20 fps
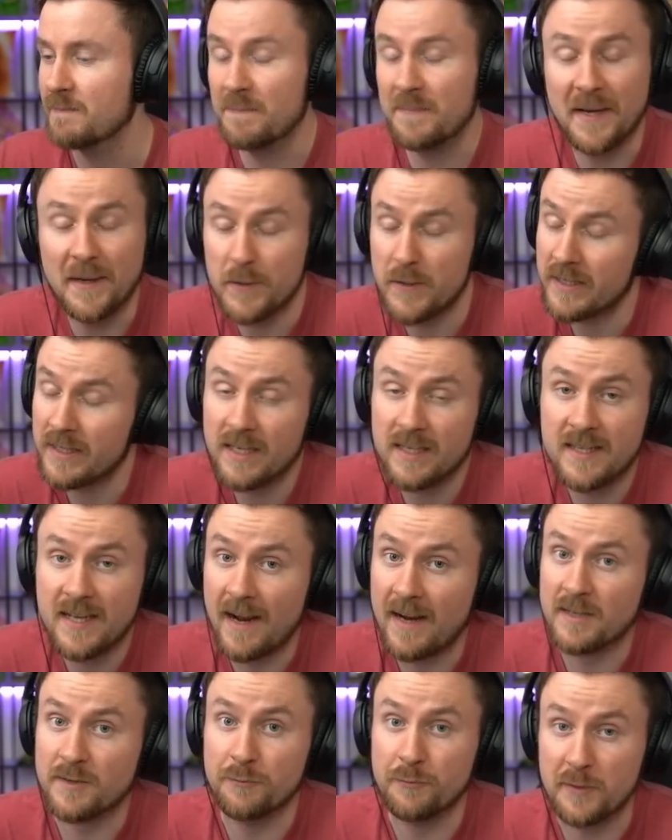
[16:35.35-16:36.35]
Baby Dragon
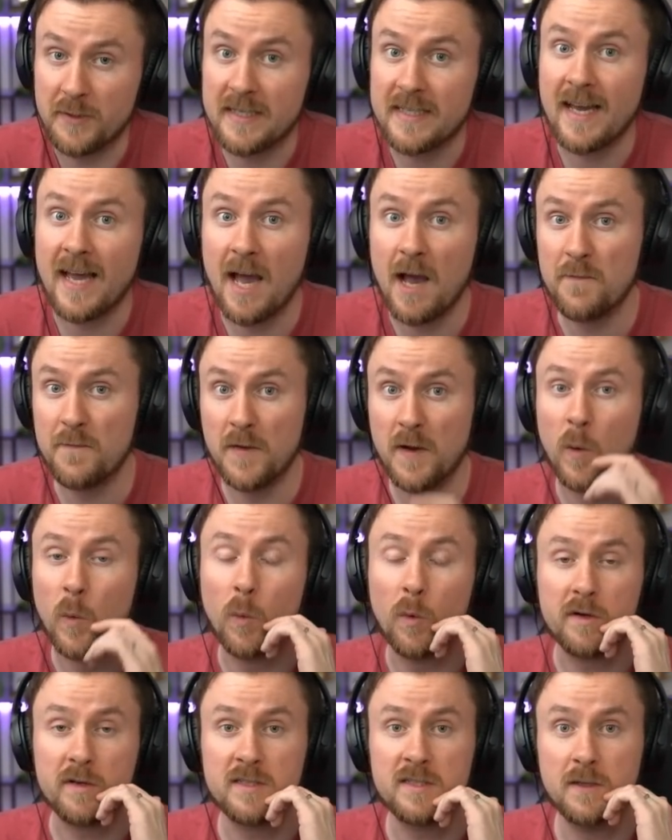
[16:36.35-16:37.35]
attacks really have not
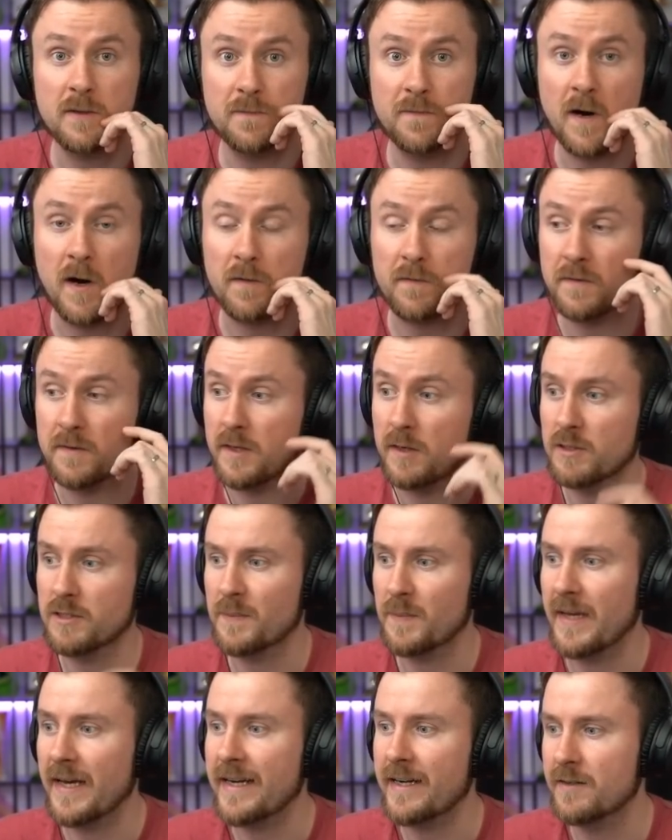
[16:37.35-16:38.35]
worked so far for those
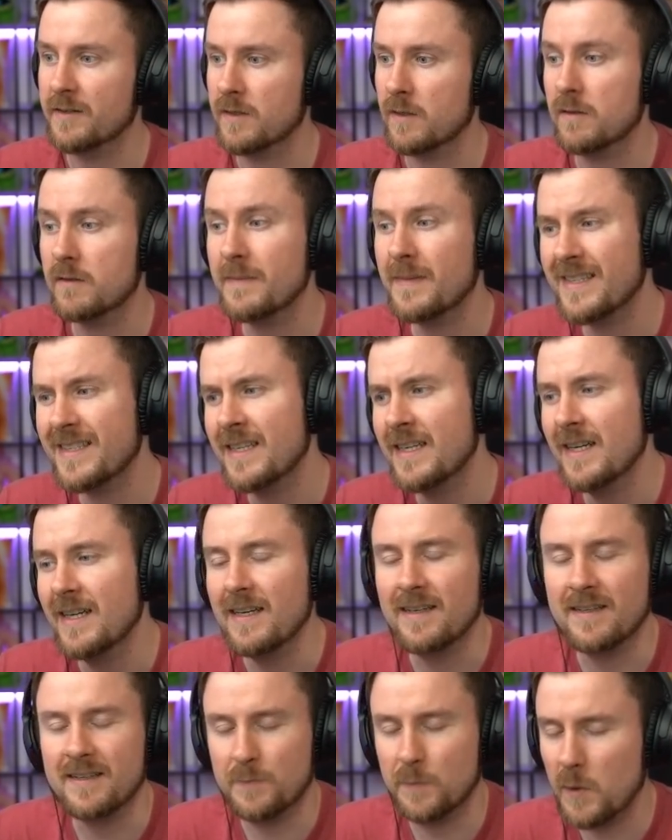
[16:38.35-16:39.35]
players, or I mean, it
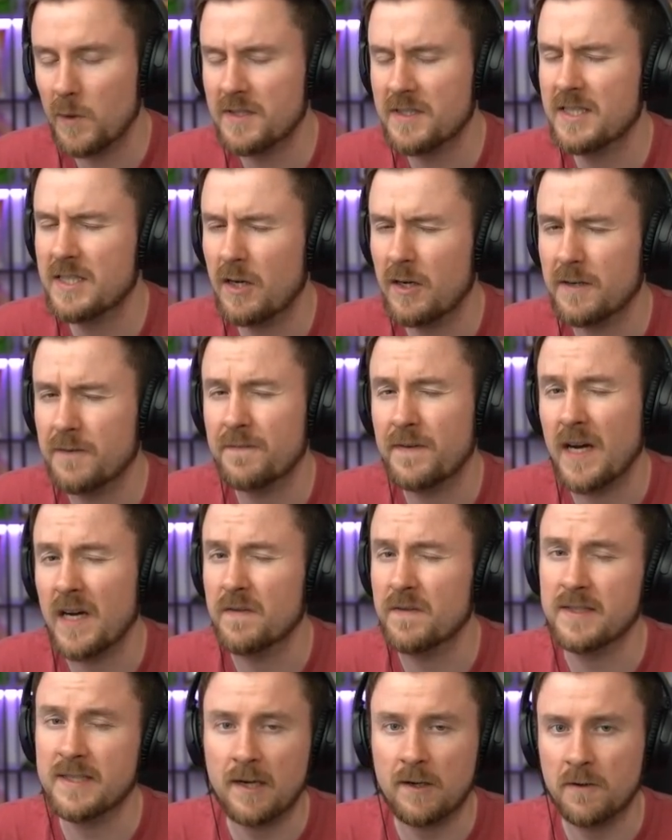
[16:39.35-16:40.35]
was solid
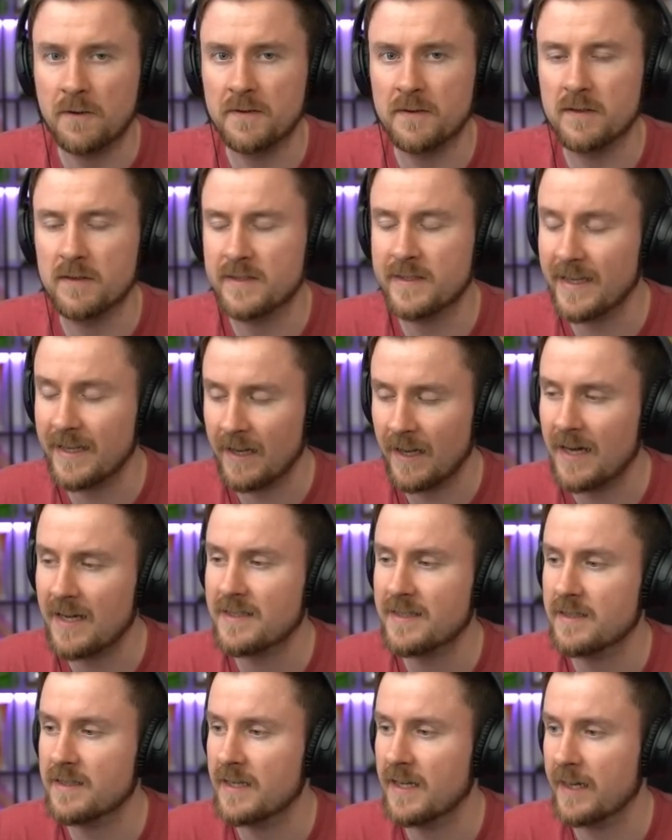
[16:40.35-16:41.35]
five star on the
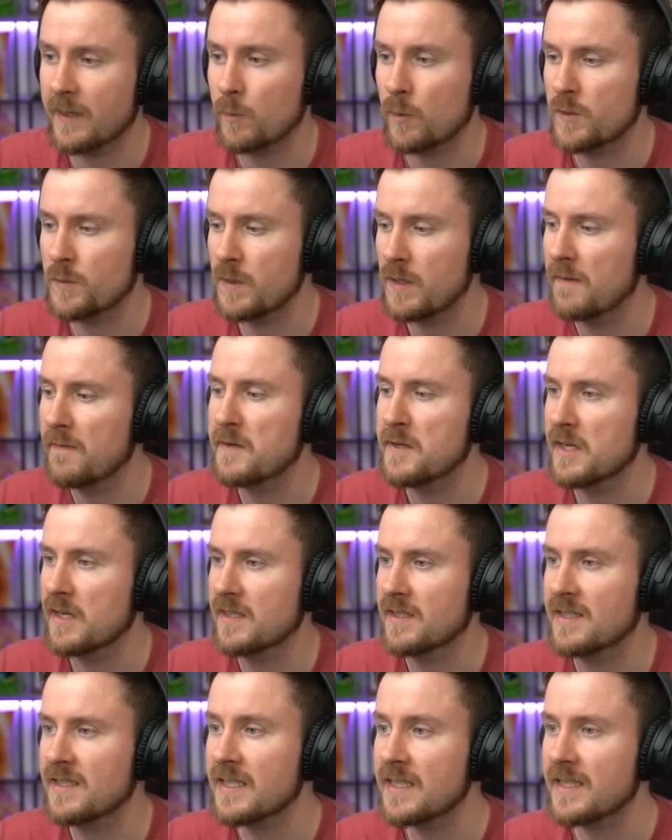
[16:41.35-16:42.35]
last attack, which we have
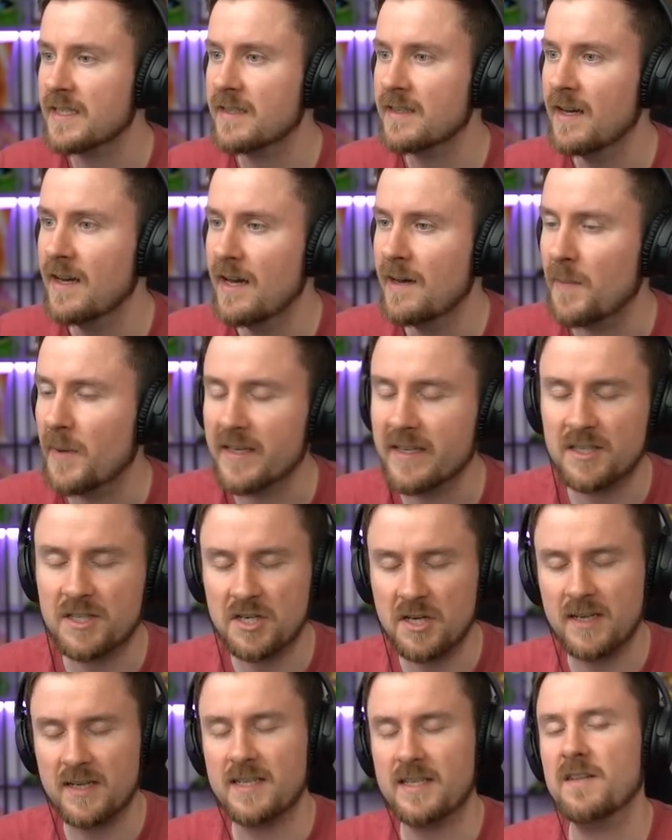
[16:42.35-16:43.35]
just seen, but it's
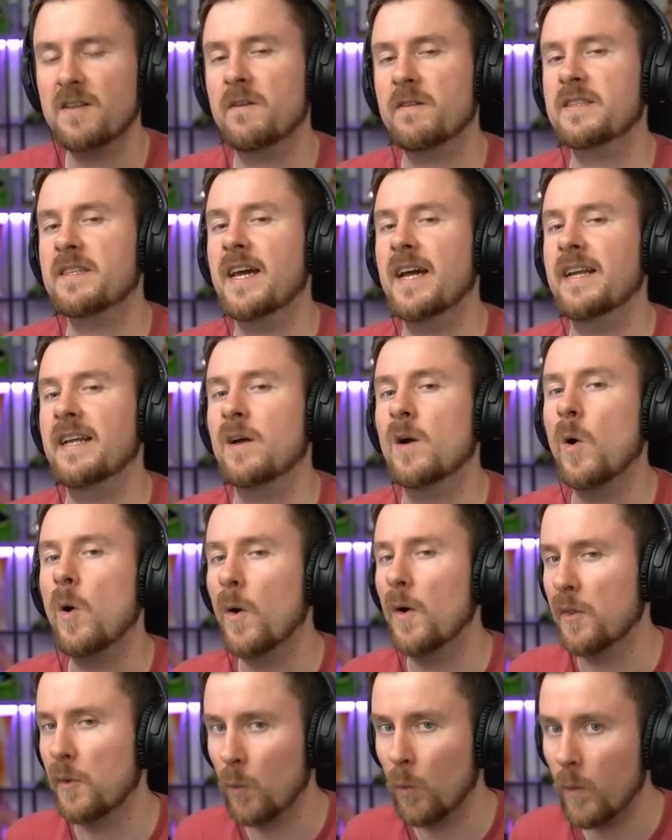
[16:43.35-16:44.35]
just not getting
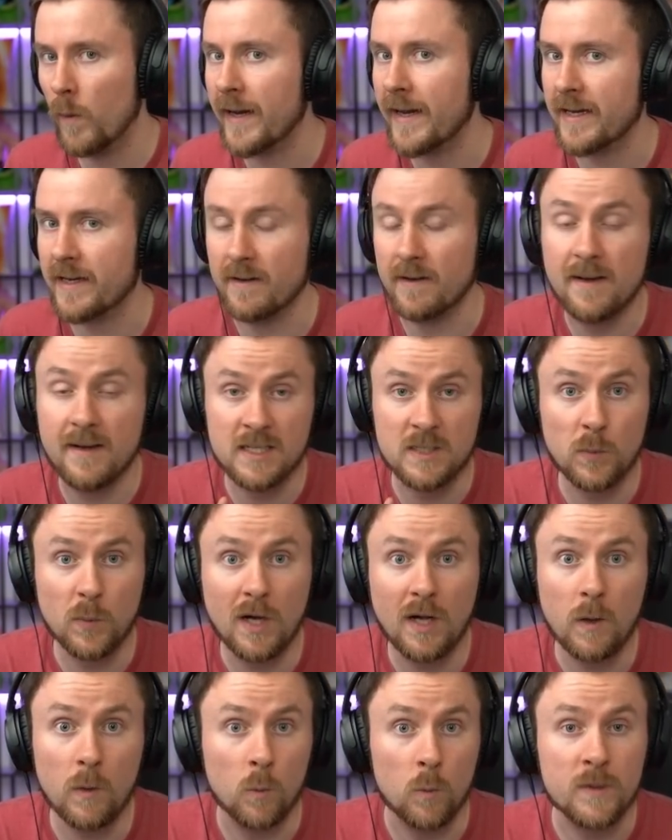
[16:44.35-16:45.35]
all the way. As
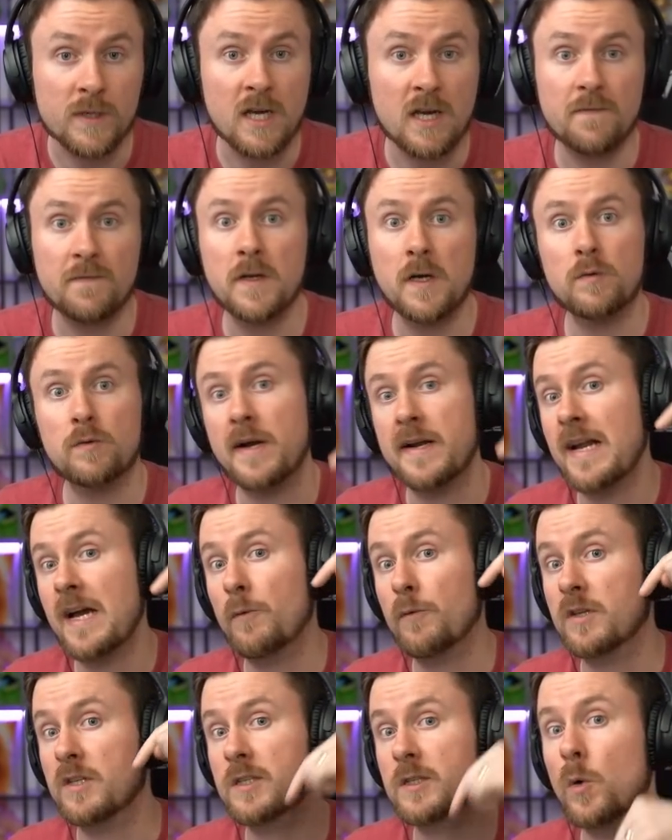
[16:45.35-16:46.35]
well, we have now right
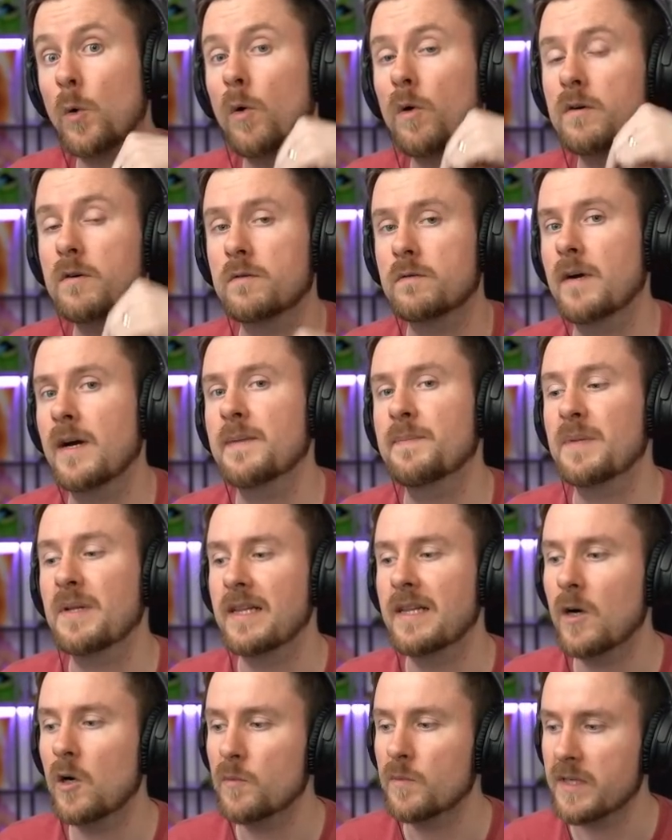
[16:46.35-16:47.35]
now the score right
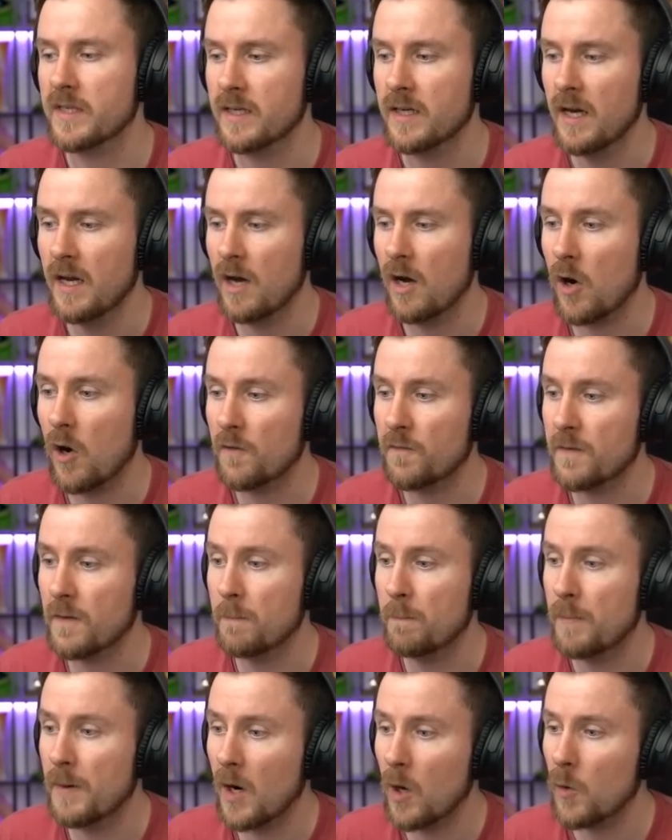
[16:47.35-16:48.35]
below me of
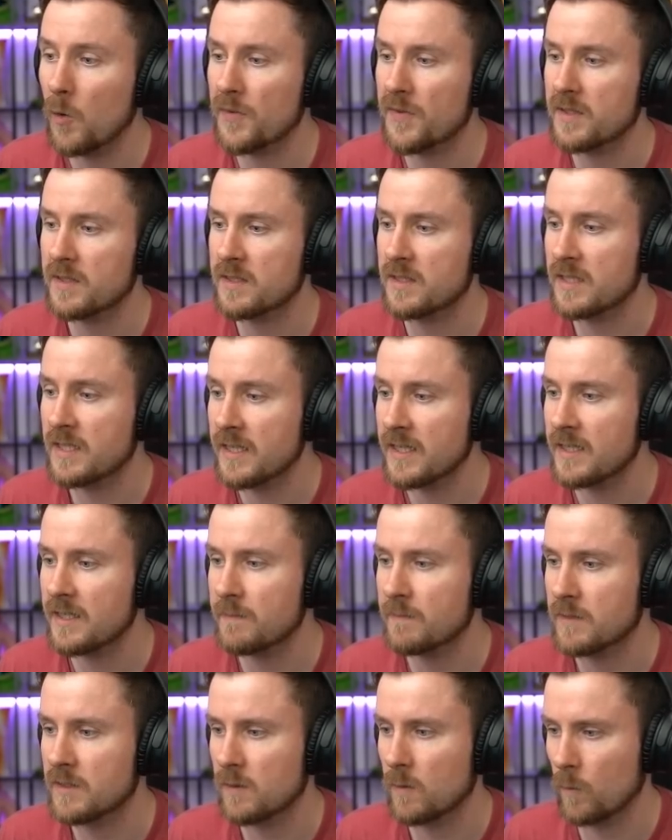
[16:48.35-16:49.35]
both
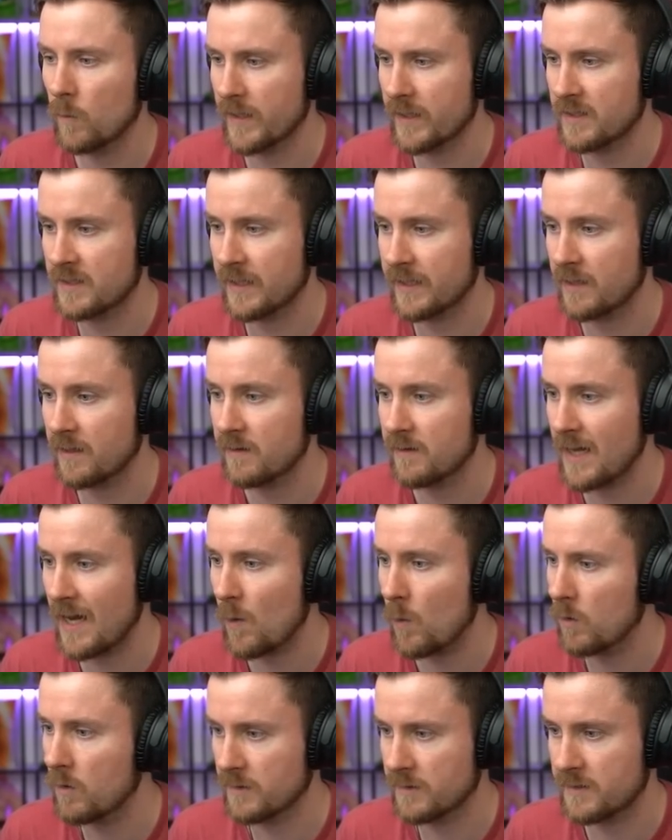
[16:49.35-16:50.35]
teams. Wait a second,
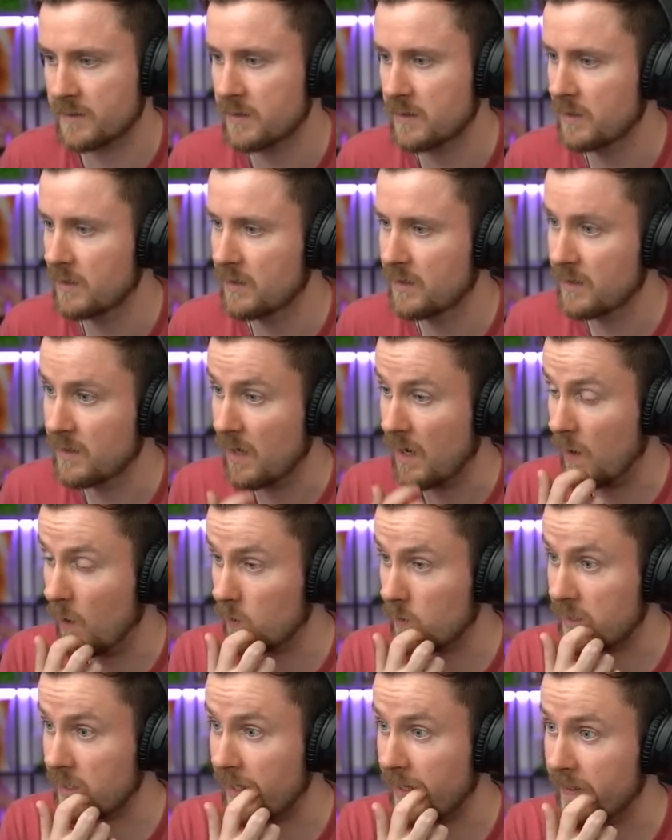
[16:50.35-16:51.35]
that was...
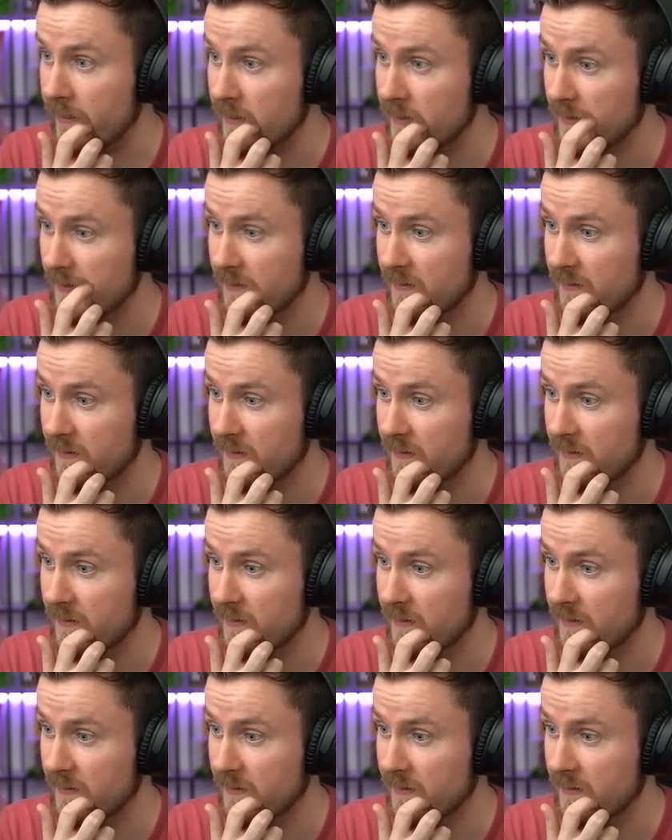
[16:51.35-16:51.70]
Okay,